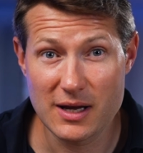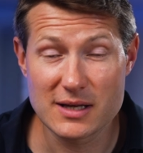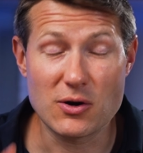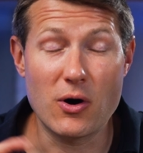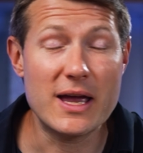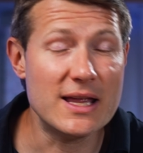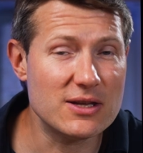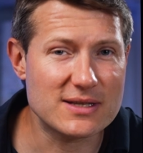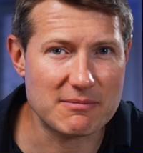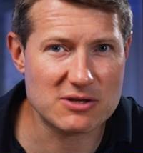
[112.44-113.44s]
So in the
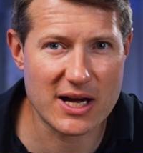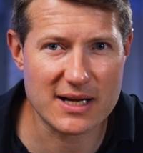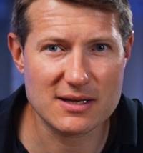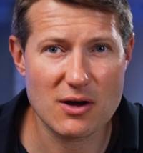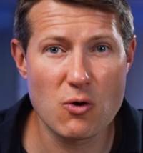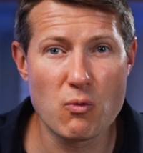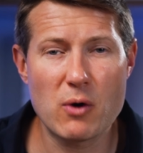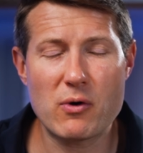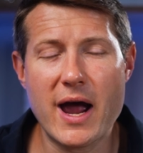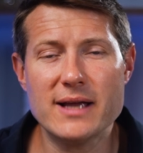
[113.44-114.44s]
same chat, we
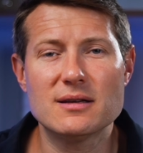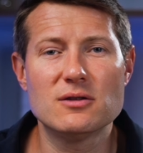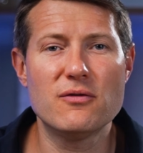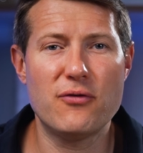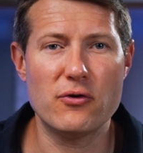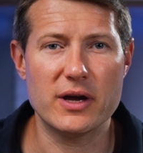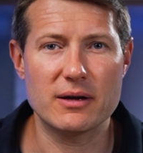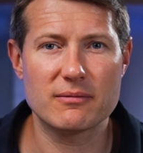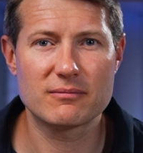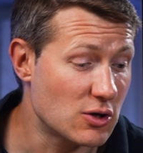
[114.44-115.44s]
write the following.
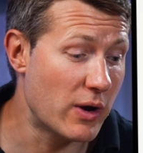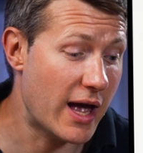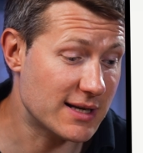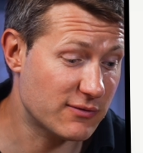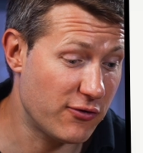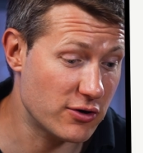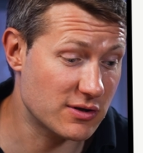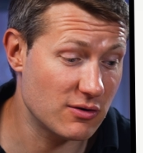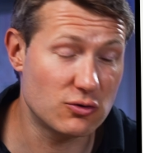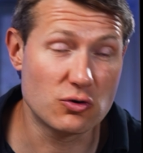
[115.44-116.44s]
So we ask
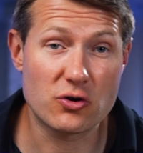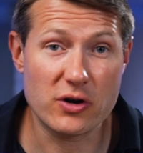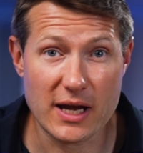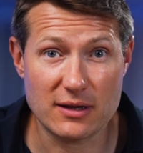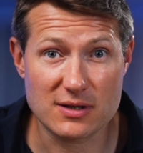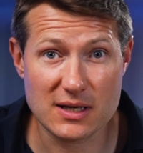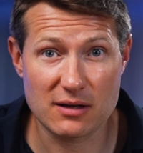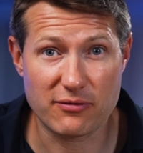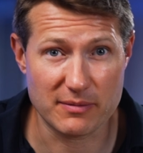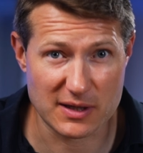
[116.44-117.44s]
first to create the skill
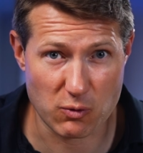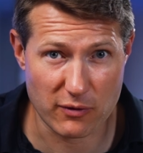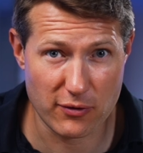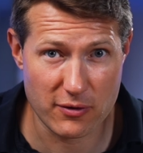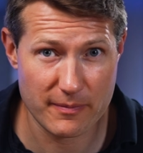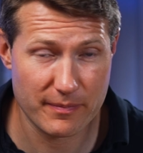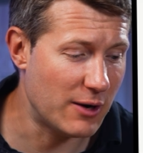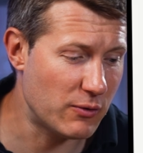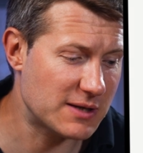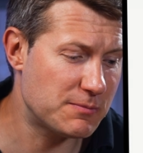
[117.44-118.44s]
from this workflow, and
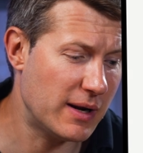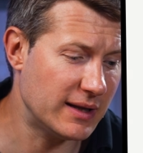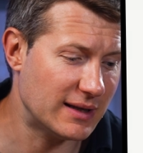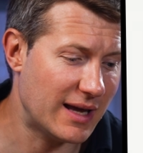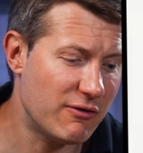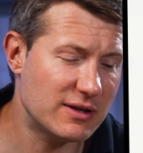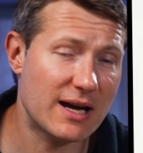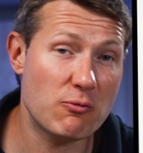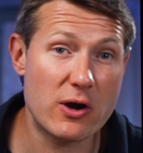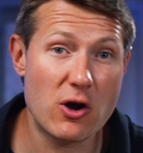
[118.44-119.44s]
we explain that every time we